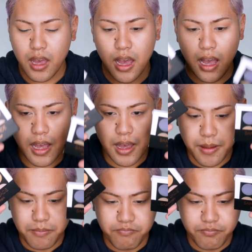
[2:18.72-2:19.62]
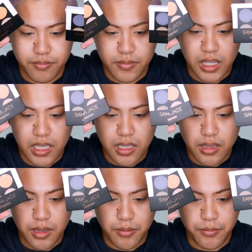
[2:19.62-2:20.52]

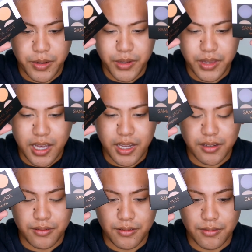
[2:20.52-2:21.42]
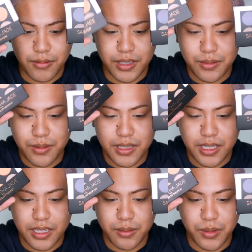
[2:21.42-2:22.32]
They're both kind of, well, this one's a
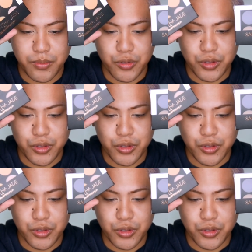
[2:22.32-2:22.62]
little bit more